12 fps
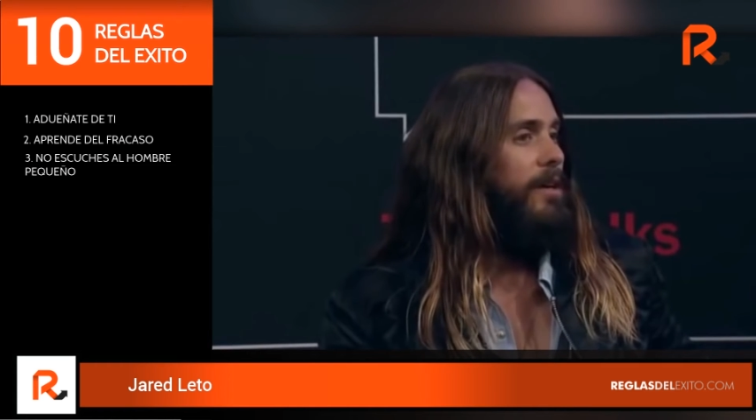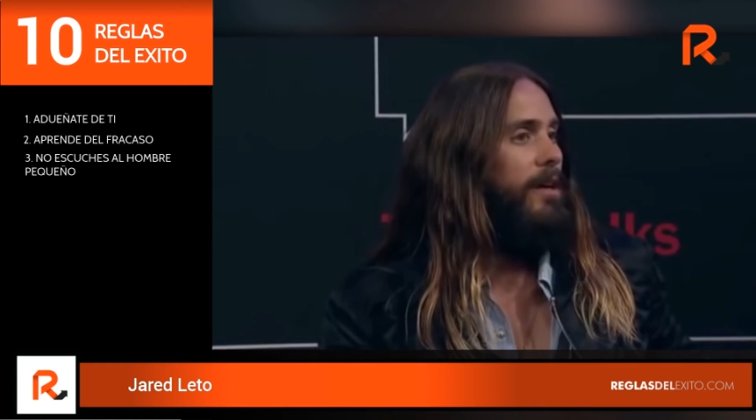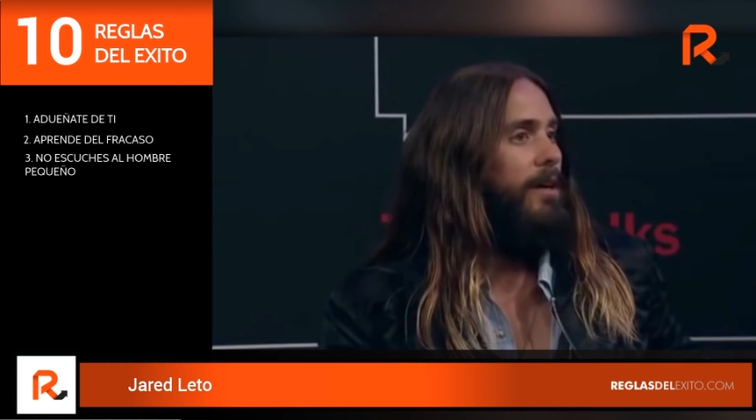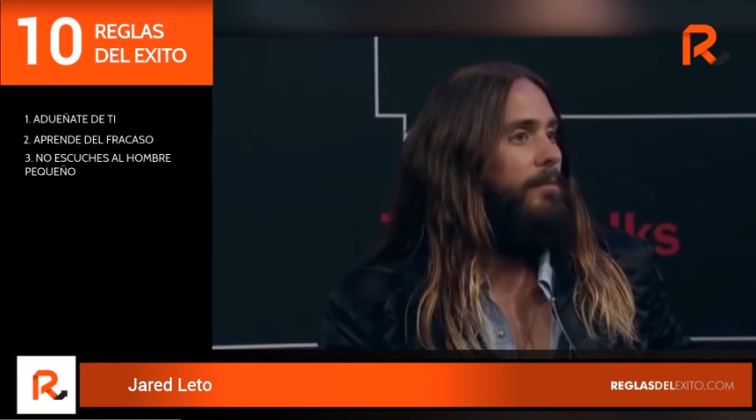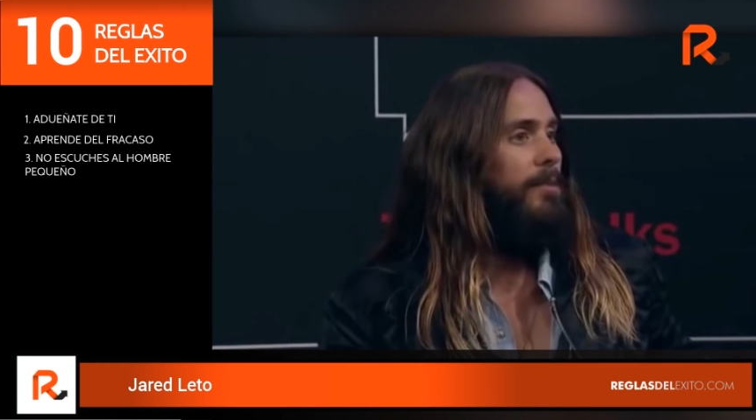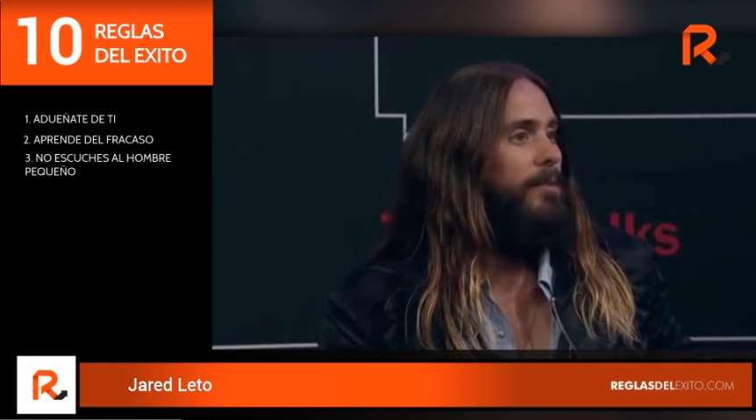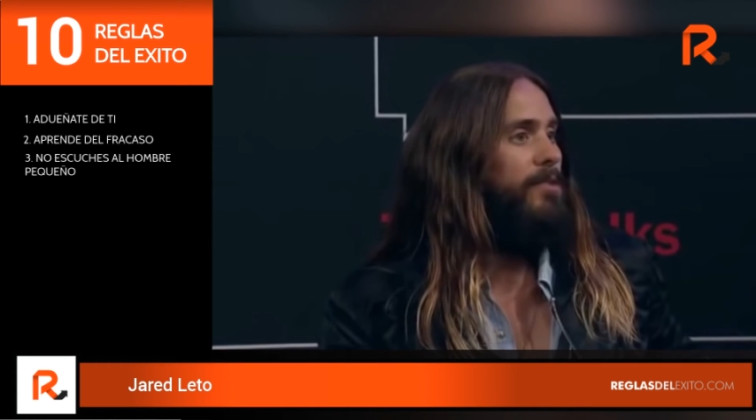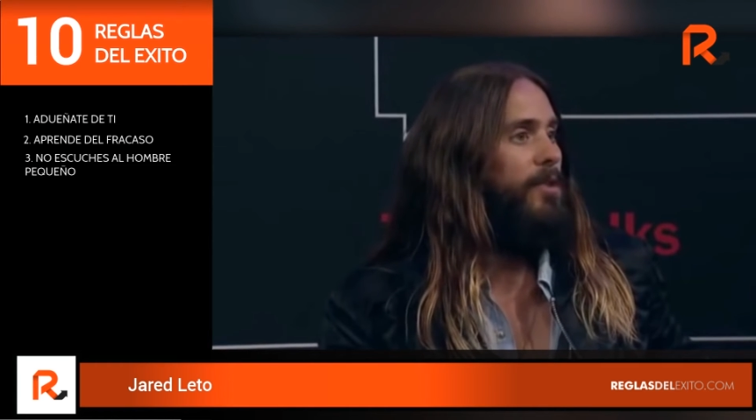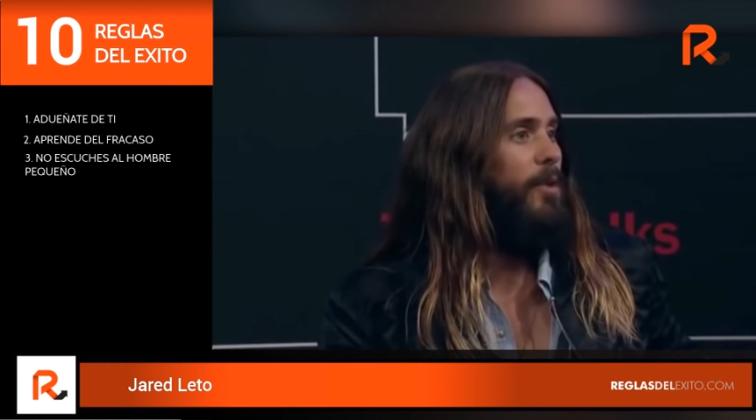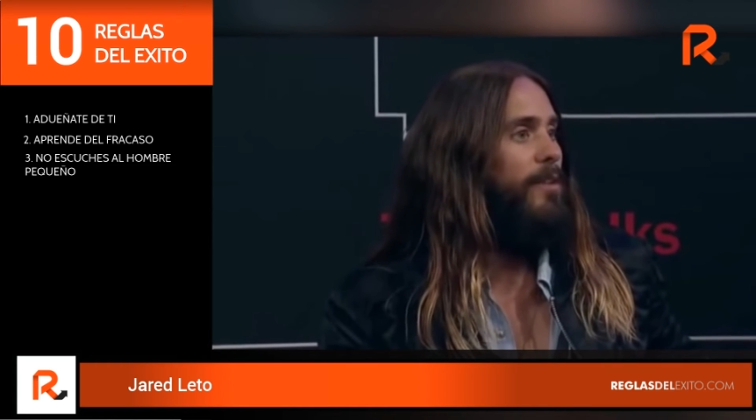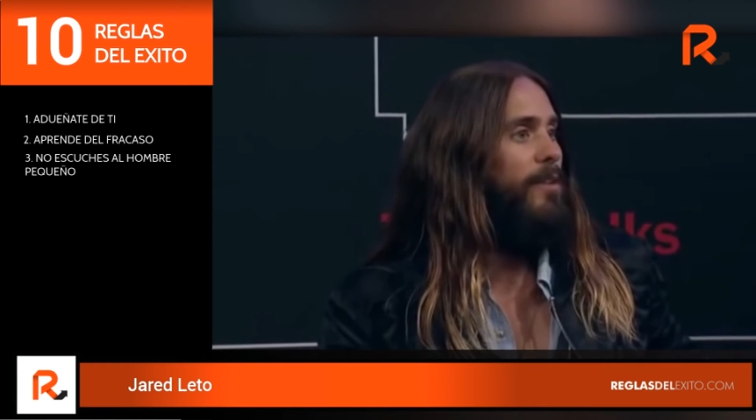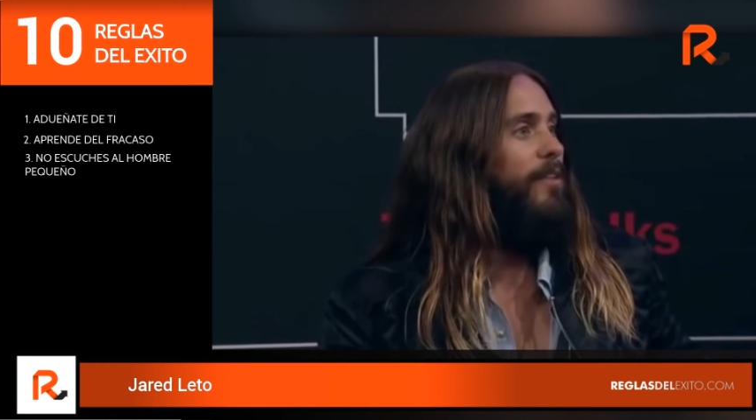Um,
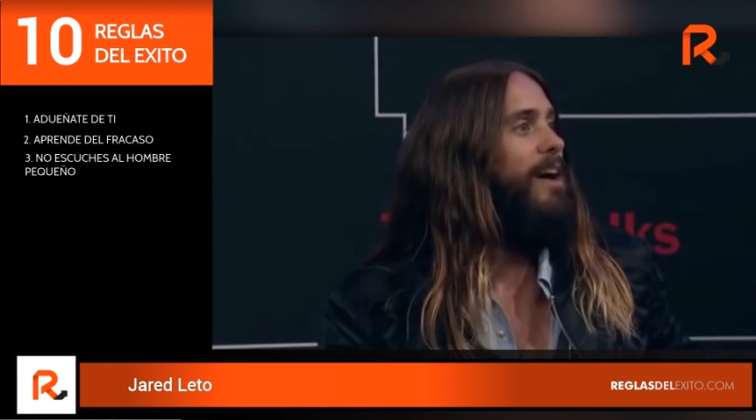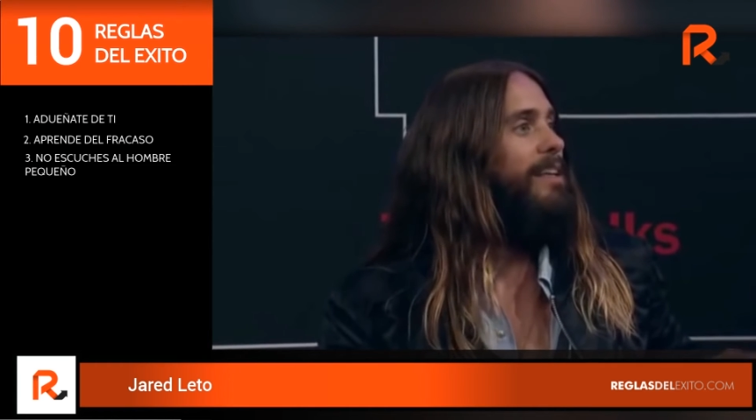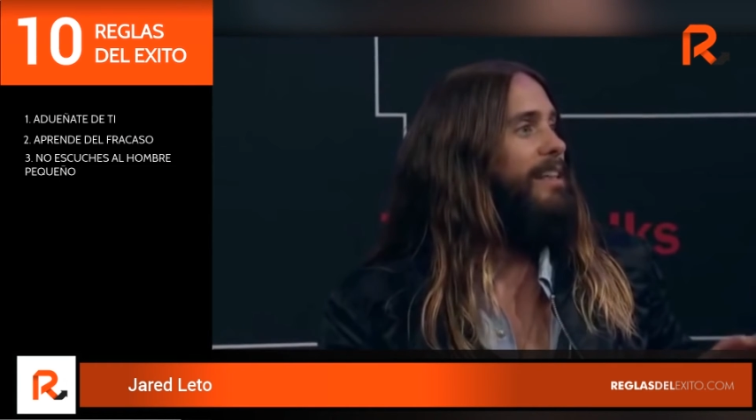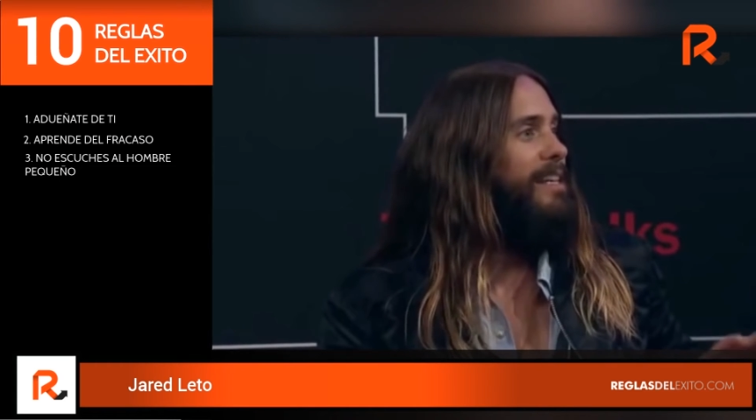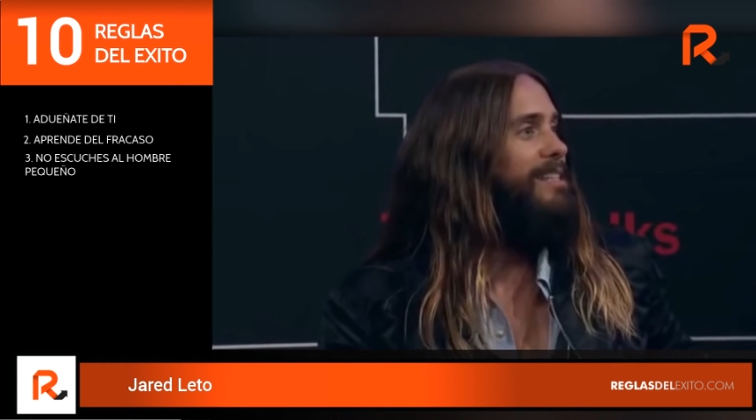so if I had